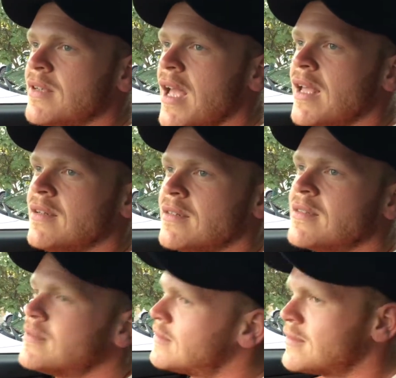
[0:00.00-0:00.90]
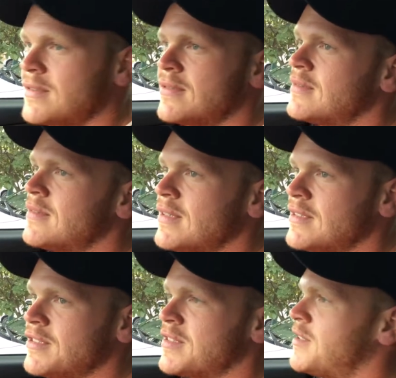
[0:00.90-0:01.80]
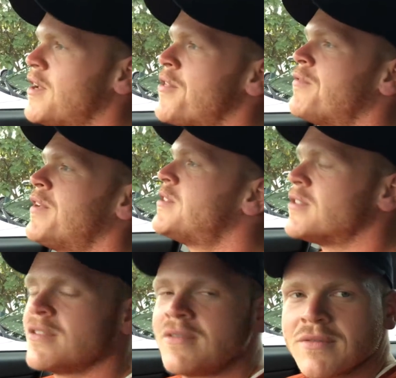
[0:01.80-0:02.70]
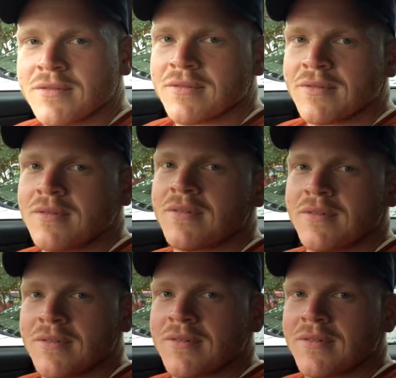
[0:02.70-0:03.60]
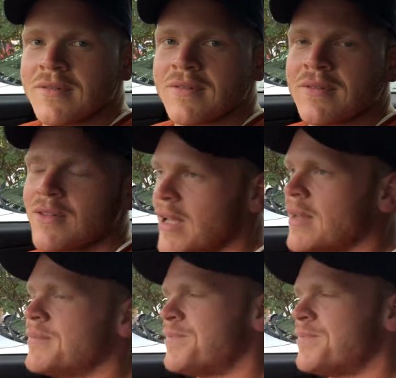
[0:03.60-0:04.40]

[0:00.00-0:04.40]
And it's just another adventure. So yeah.